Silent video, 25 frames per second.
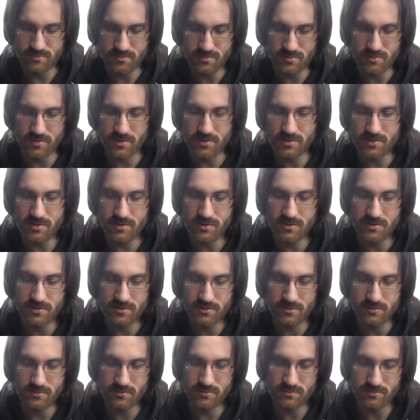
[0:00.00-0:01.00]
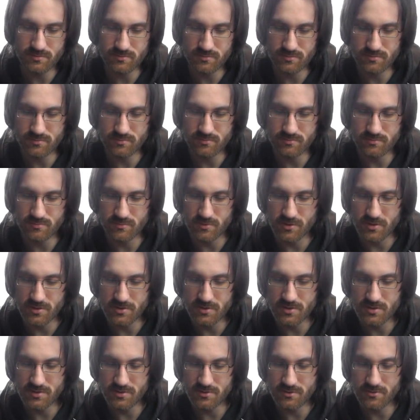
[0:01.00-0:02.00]
this is
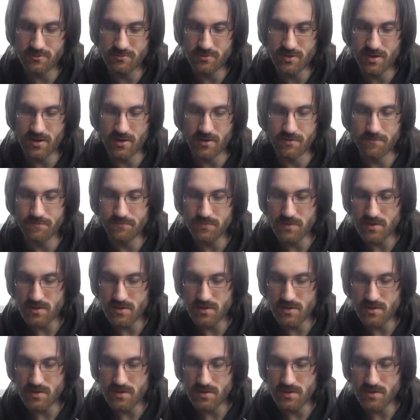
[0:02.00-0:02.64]
okay.